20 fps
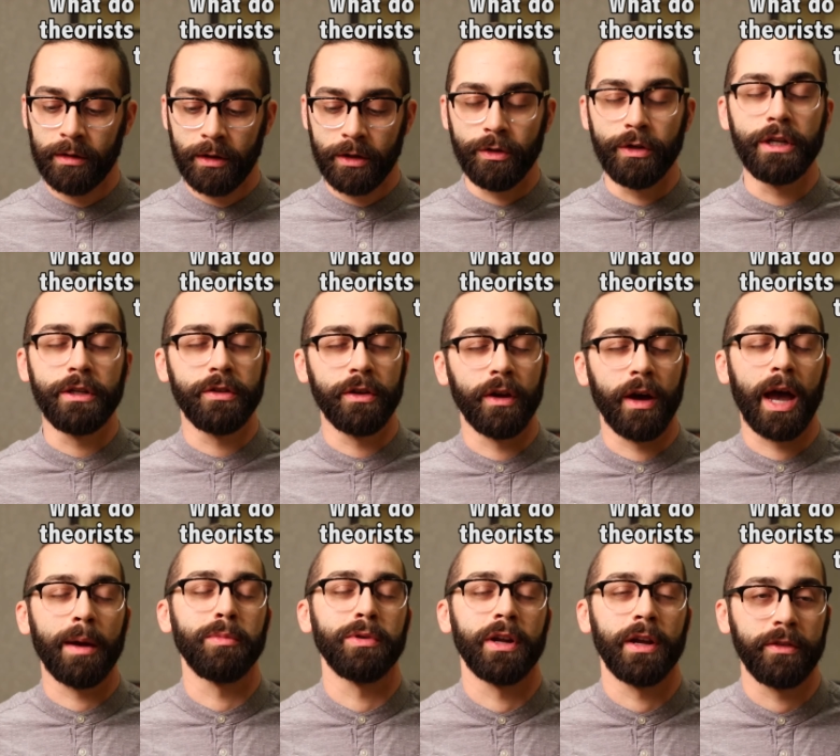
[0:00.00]
you need to
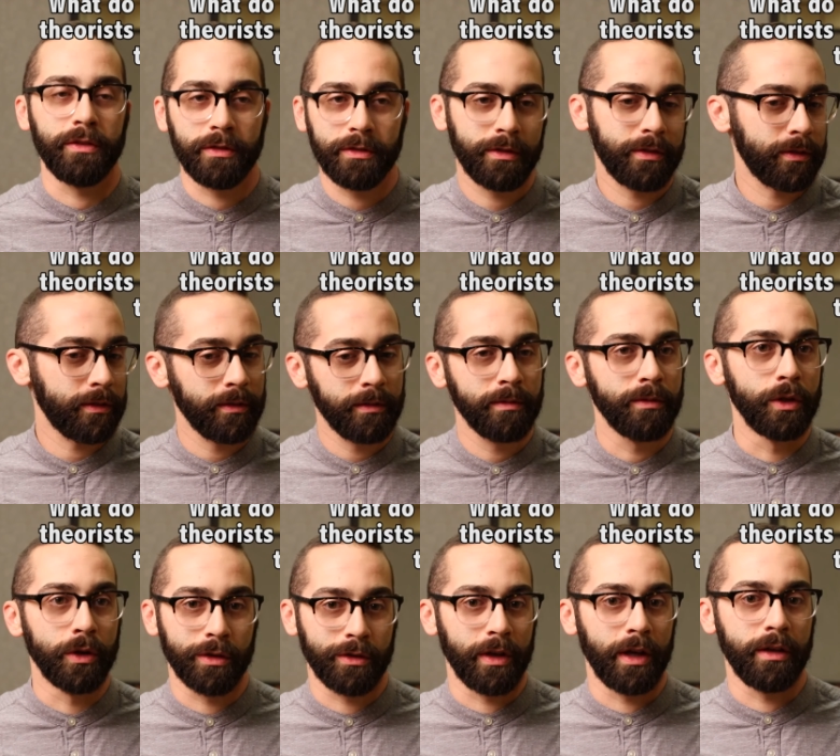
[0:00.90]
hybridize
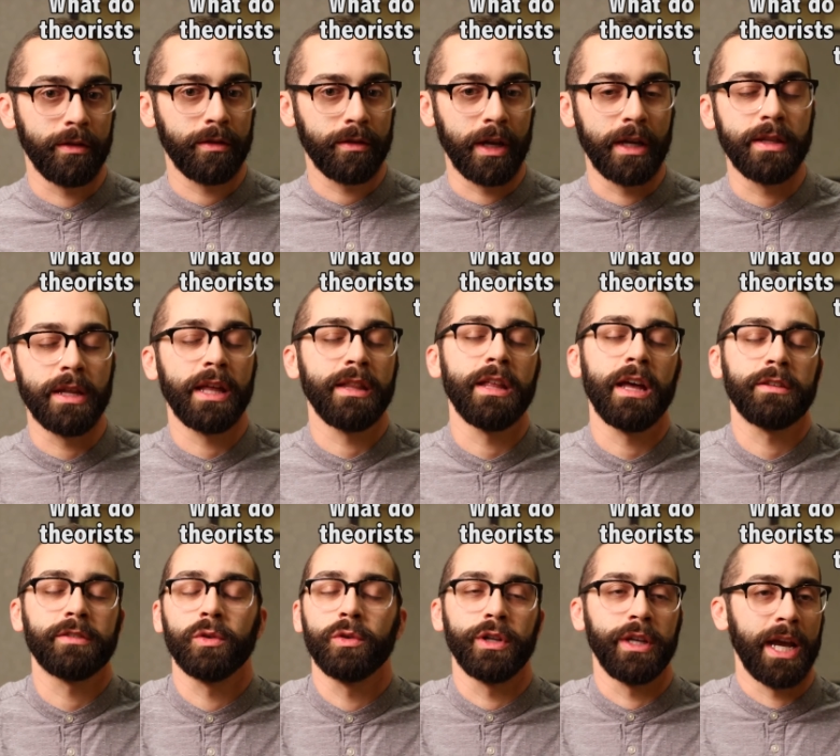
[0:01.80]
neuroscience, and, and
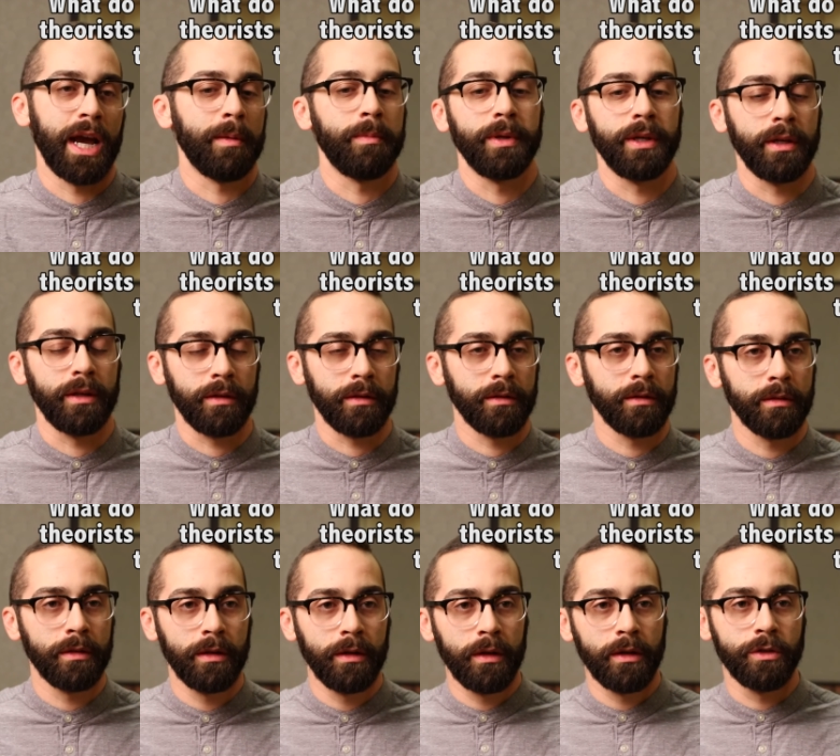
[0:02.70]
that's already happening
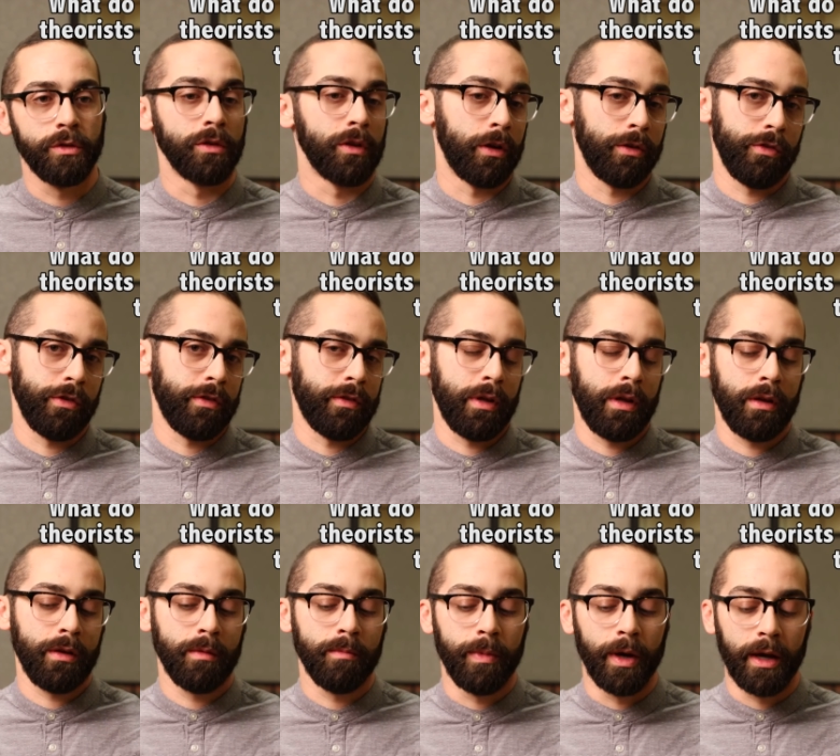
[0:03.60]
to a large
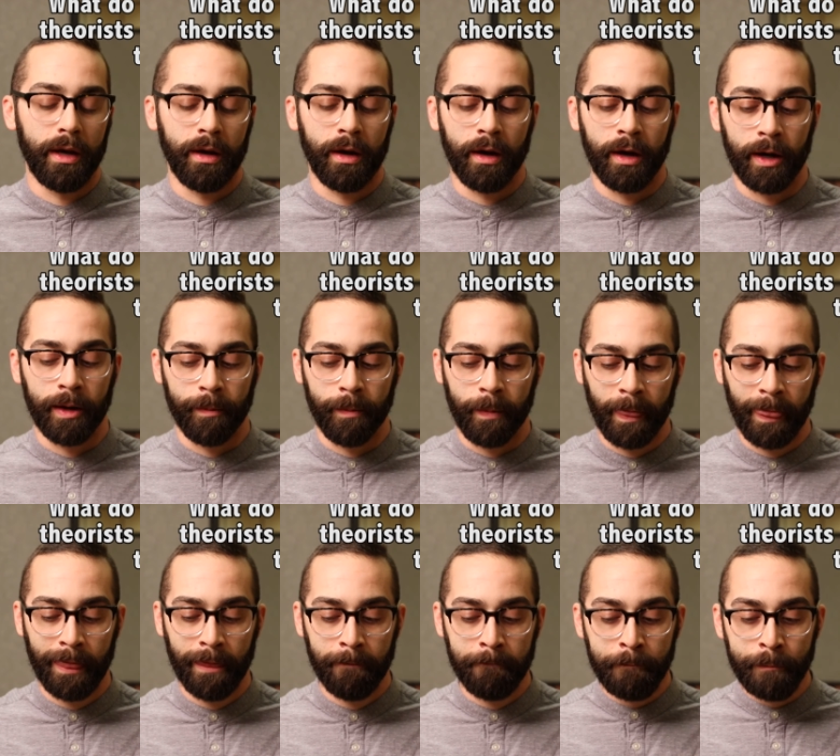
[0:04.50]
extent. But um,
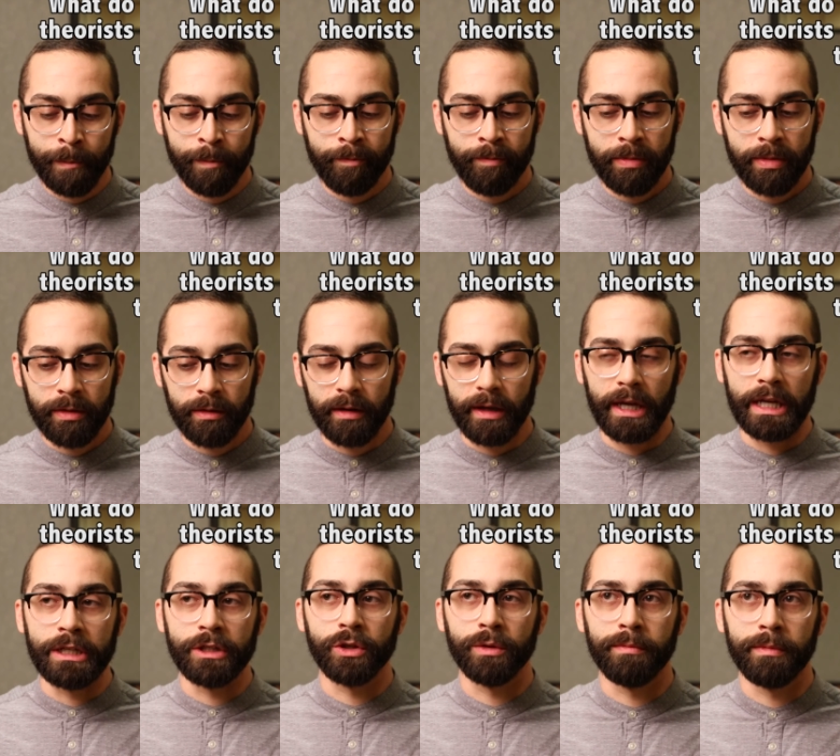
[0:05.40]

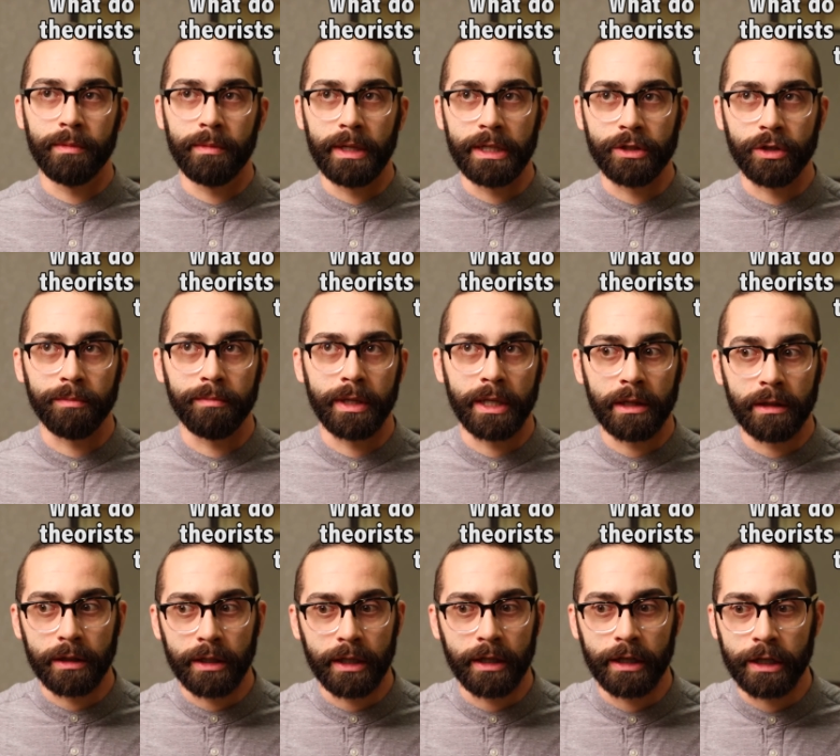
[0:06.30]
inter
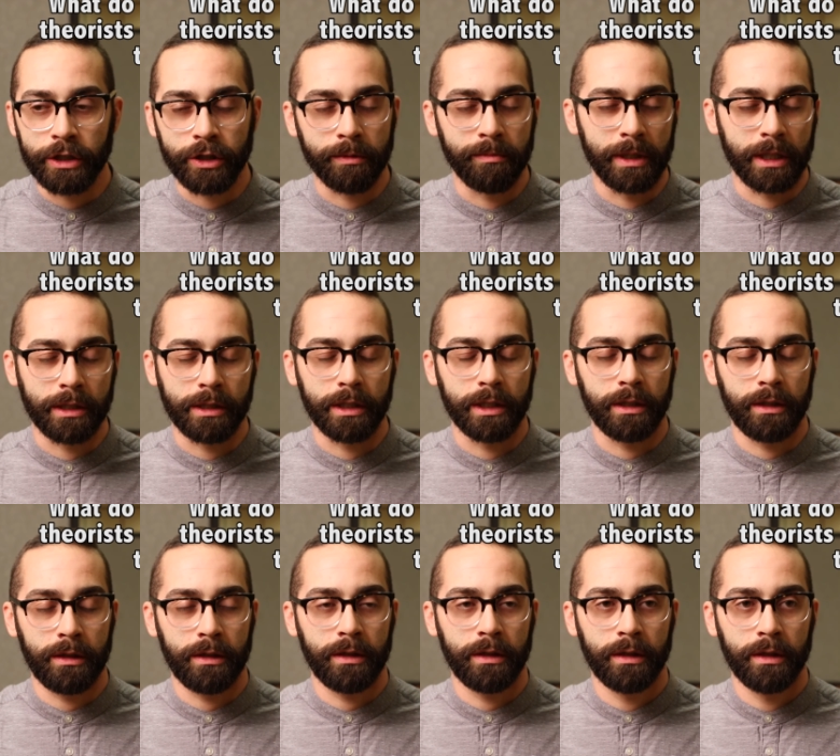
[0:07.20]
intermingling and
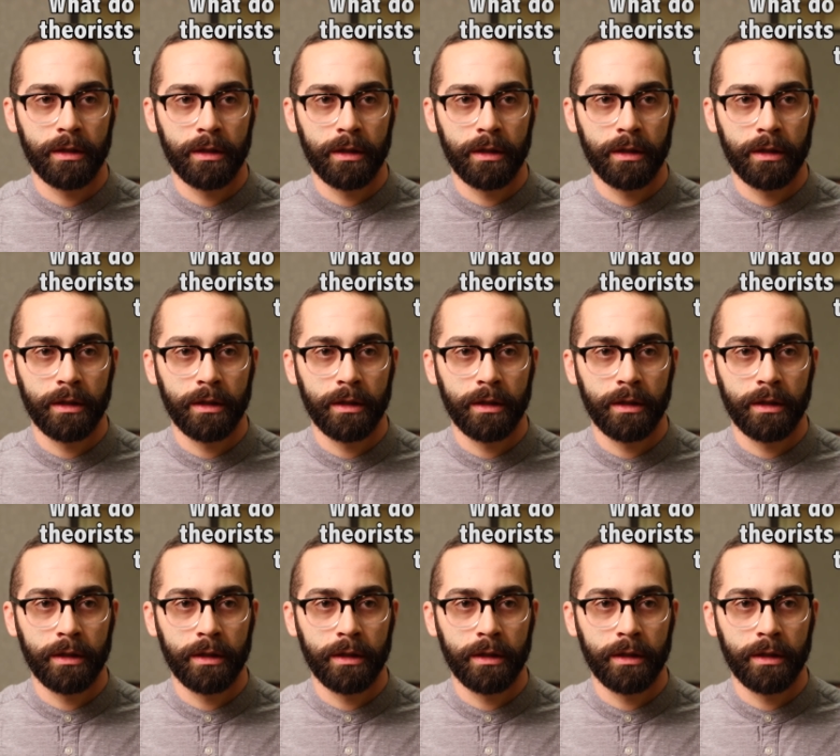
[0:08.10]
intermixing